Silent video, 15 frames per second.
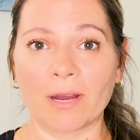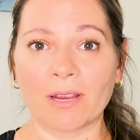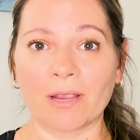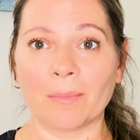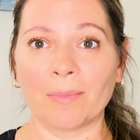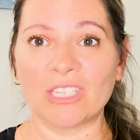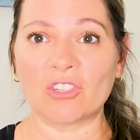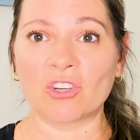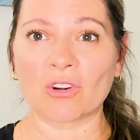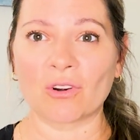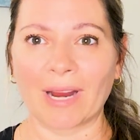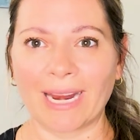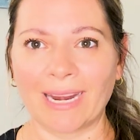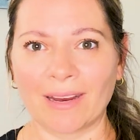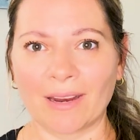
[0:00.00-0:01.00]
you're going to be
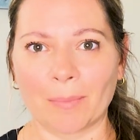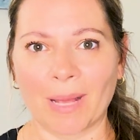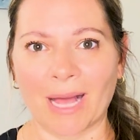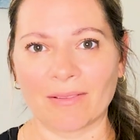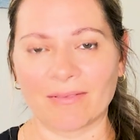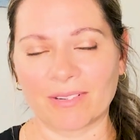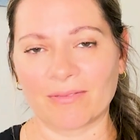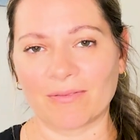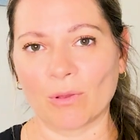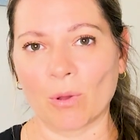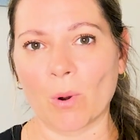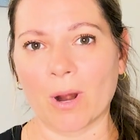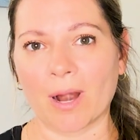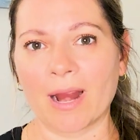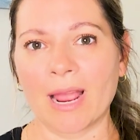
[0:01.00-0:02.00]
training your pelvic
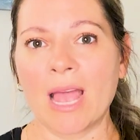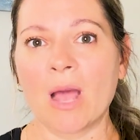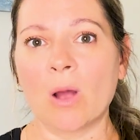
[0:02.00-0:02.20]
floor